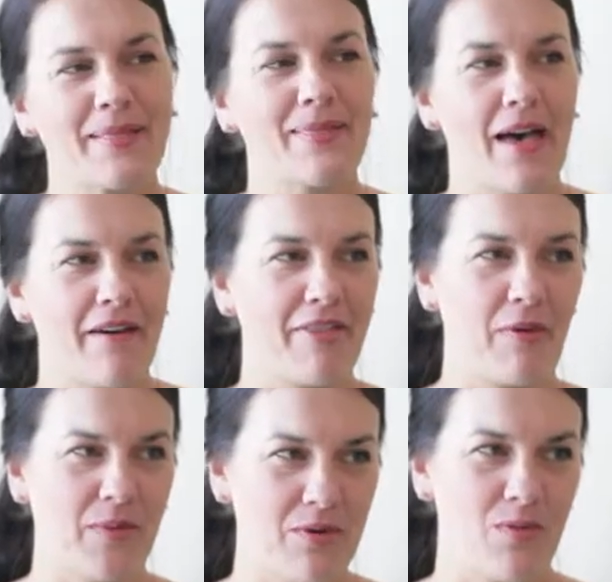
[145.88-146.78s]
Love that
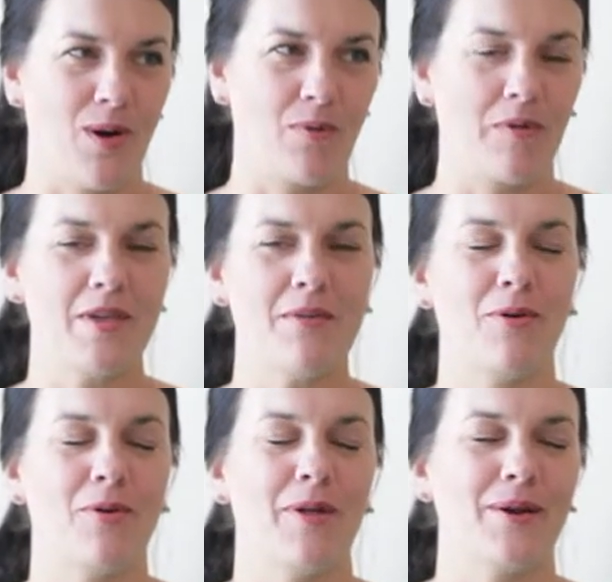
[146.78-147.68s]
we work with
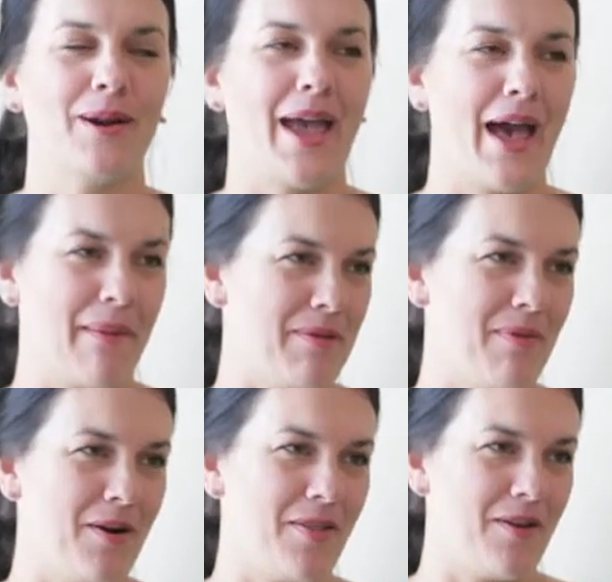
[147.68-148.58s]
people that are in a happy
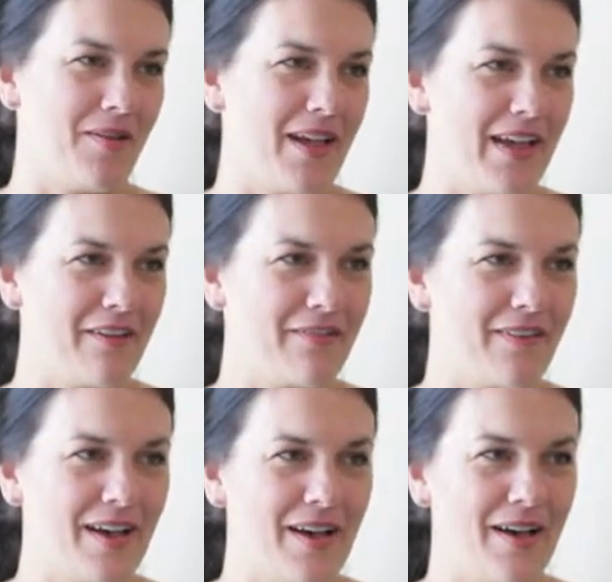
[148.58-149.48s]
part of their life.
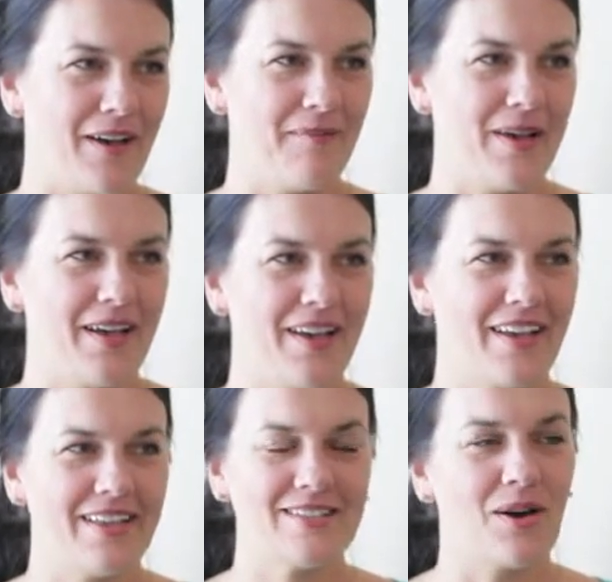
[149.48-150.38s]

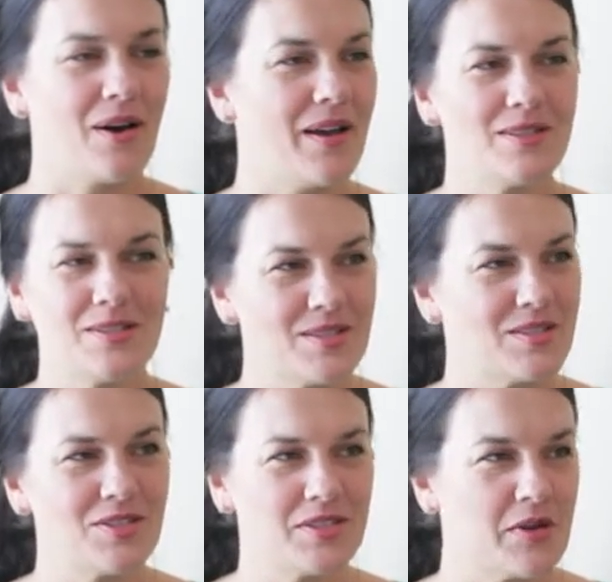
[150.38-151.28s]
It's
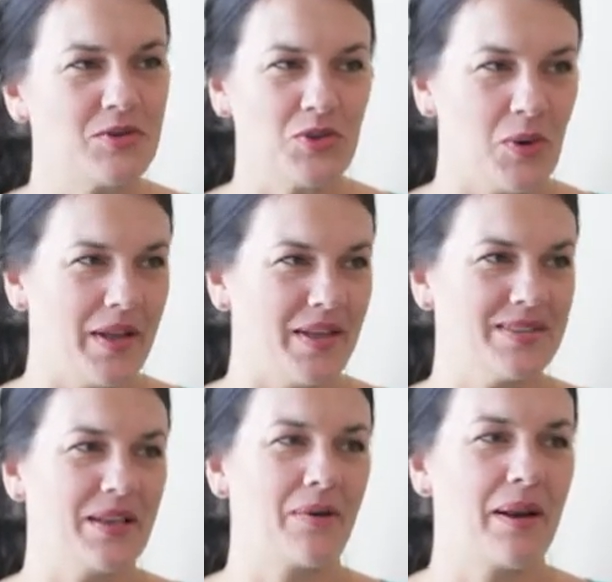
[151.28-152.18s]
just so joyous.
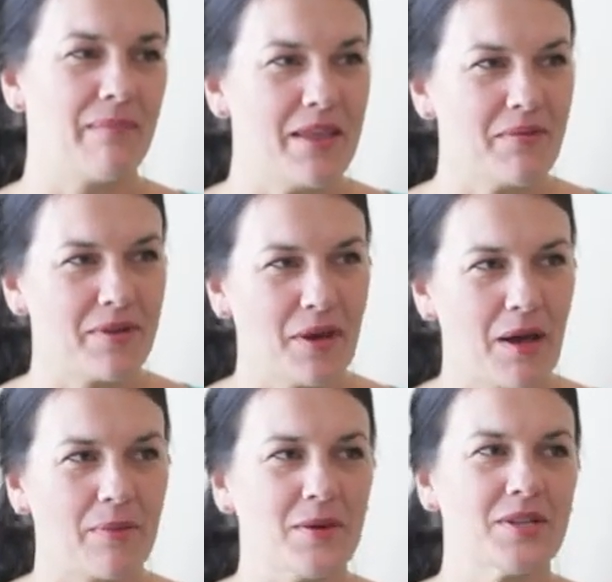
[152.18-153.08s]
Like when I meet with
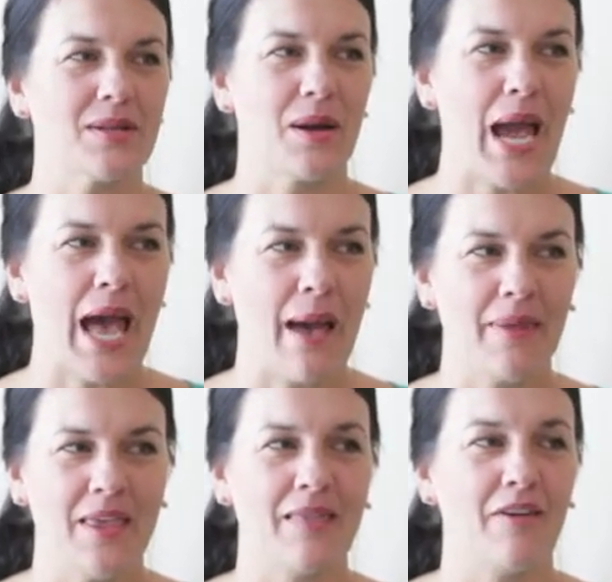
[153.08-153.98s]
couples, they're
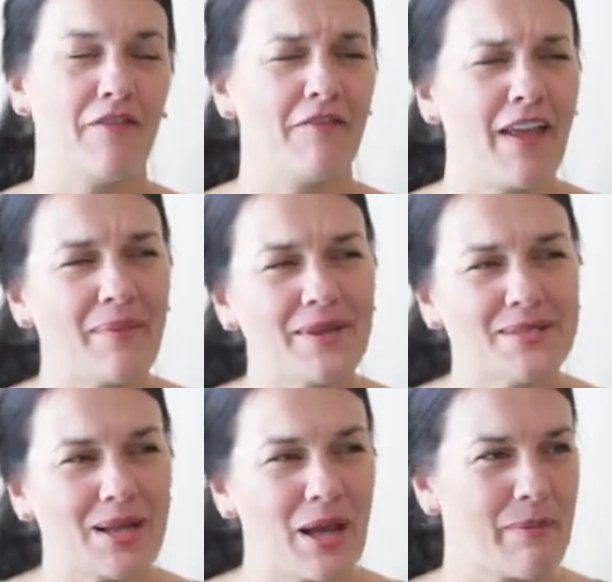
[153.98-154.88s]
happy. Their families
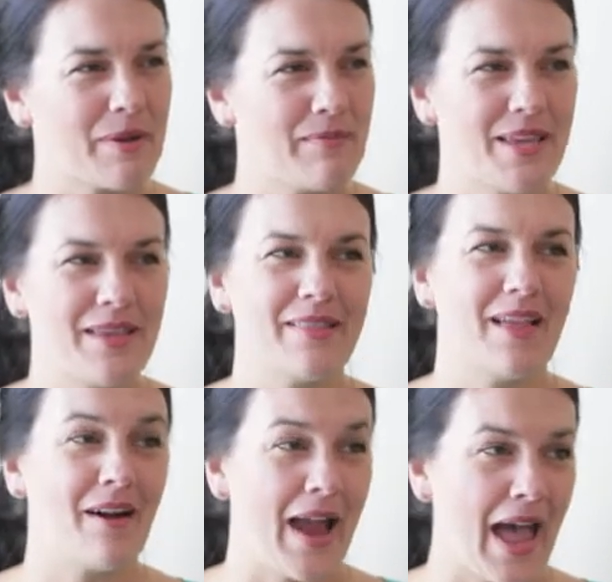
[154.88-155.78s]
that come and meet,
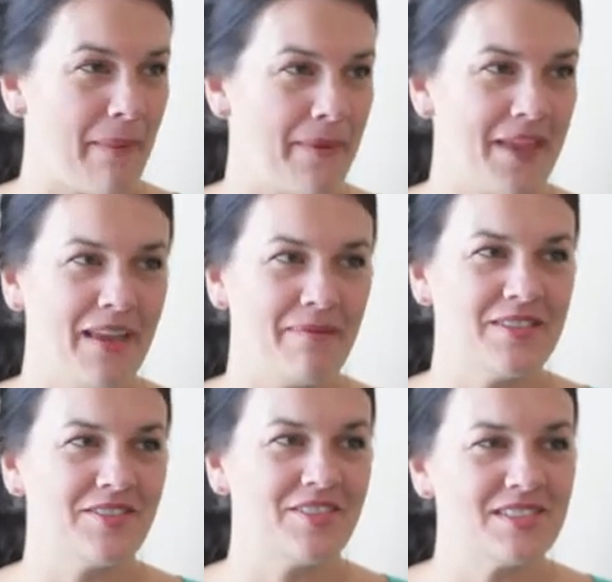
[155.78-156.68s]
they're happy. I mean, it
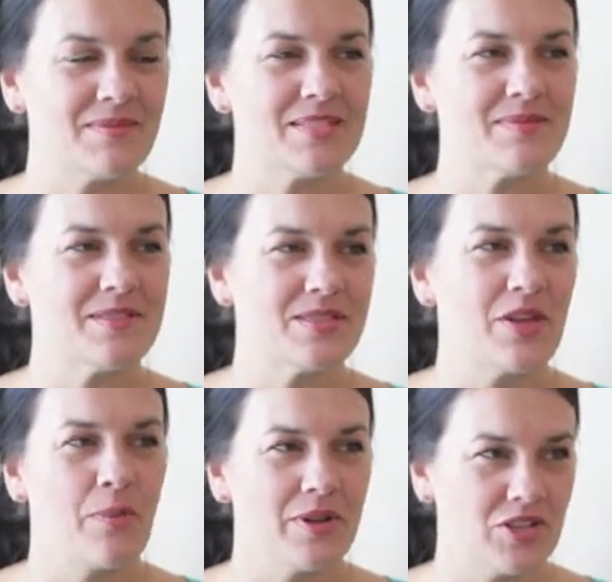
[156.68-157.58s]
just seems to be
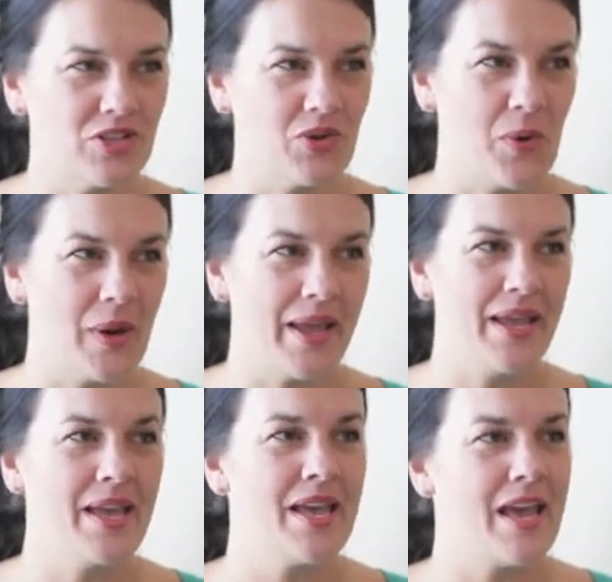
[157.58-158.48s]
so much joy,
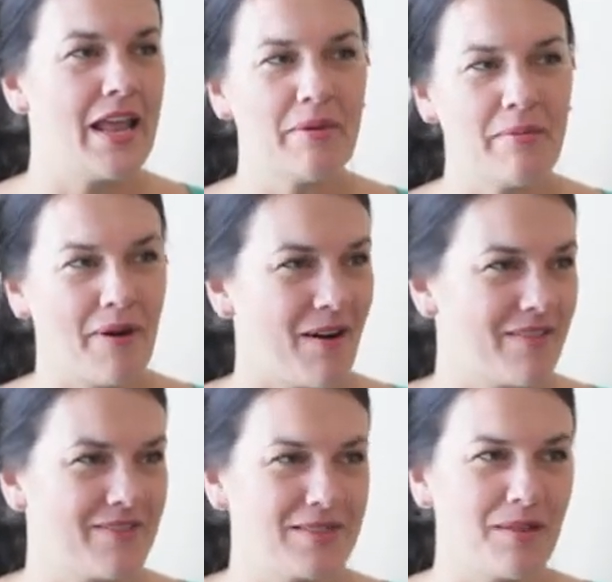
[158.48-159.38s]
and to be part of
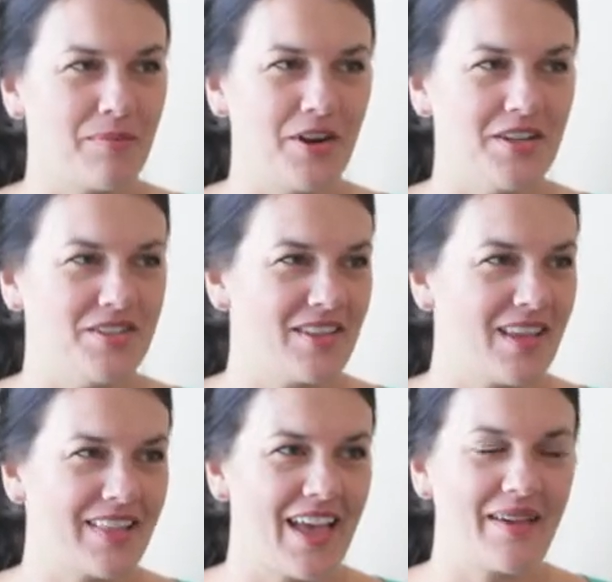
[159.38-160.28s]
a celebration
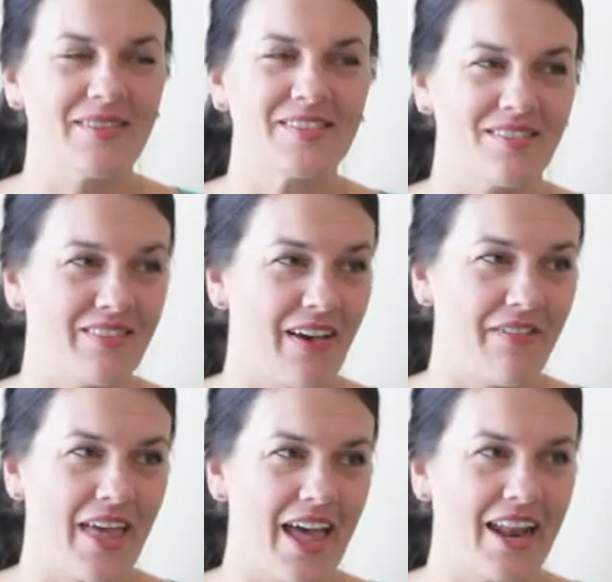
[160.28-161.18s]
like that, I just love
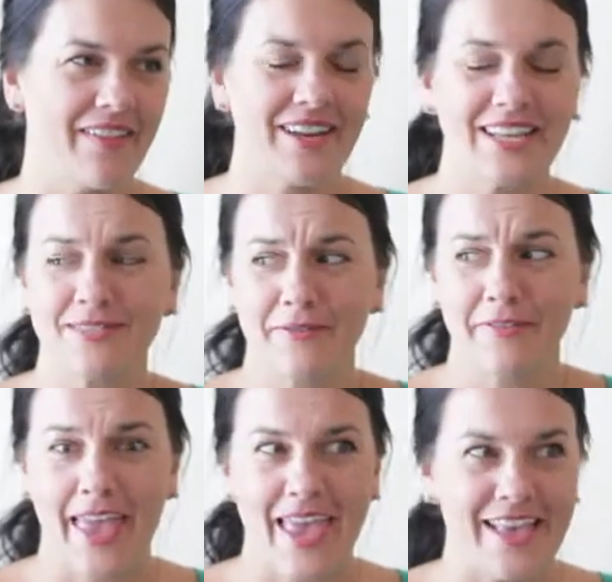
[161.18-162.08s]
that. And then I serve
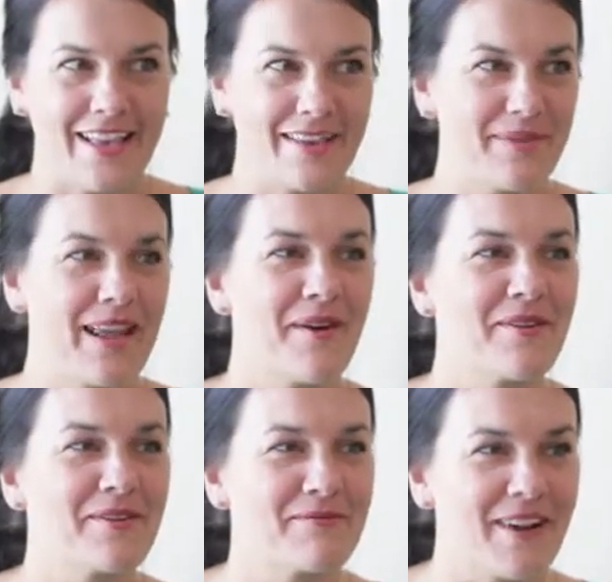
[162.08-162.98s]
cake. I mean, how
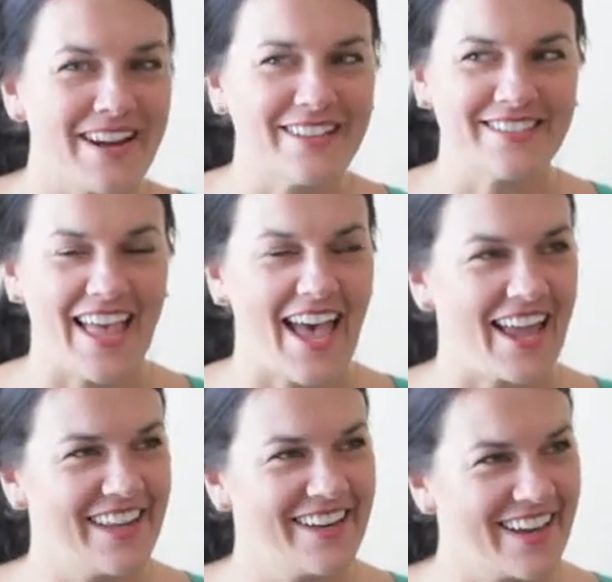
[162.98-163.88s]
great is
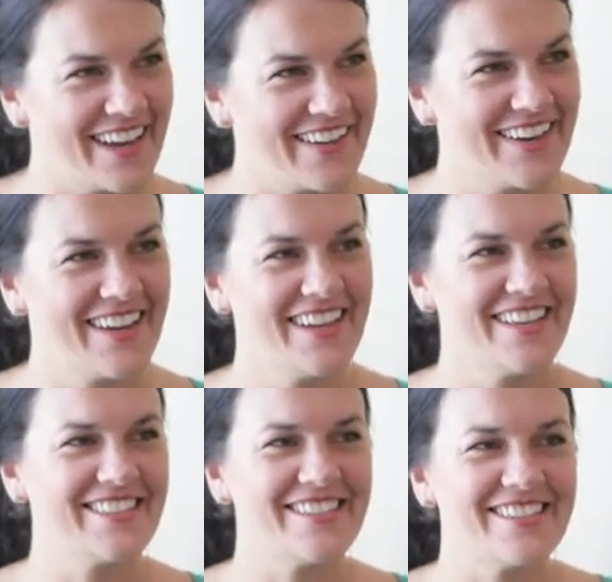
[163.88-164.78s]
that, you know?
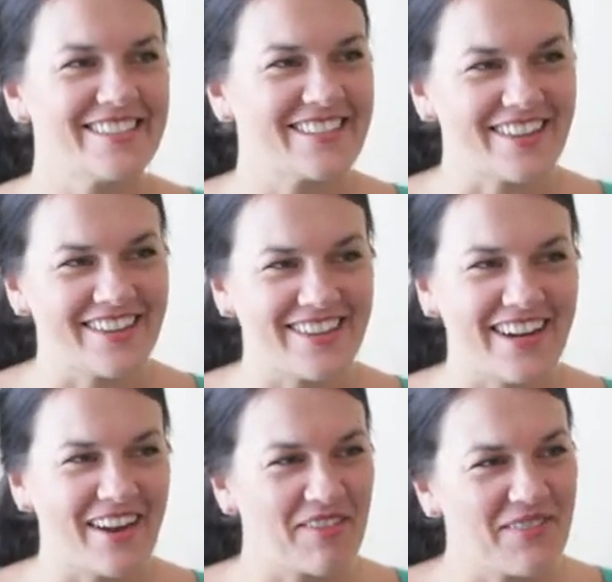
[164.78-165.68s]
It's a dessert, and
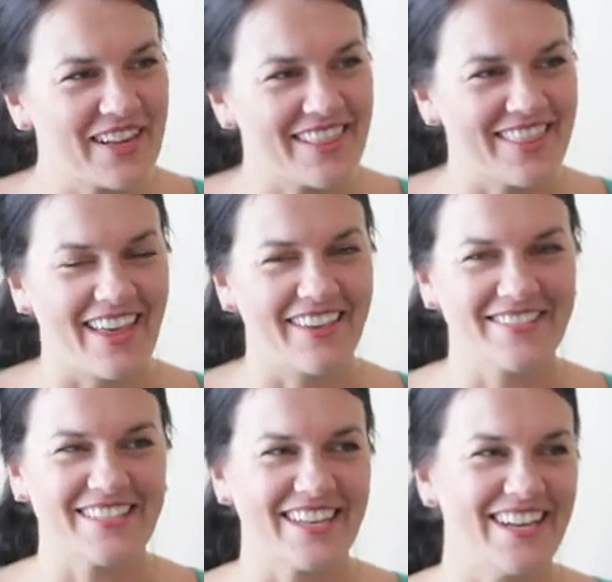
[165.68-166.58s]
everybody
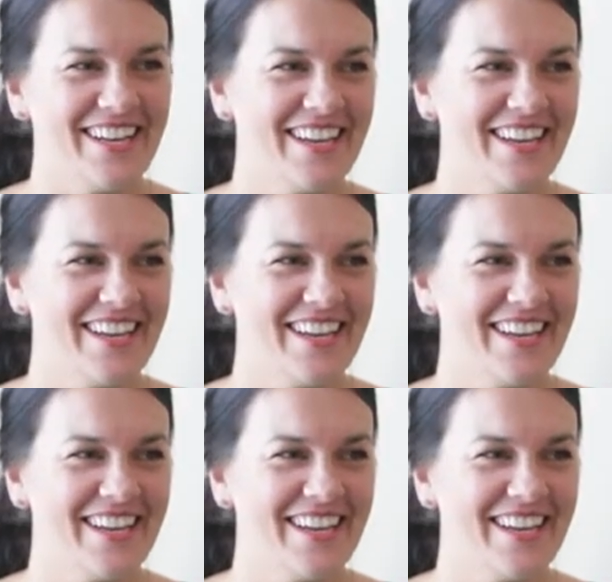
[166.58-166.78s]
loves it.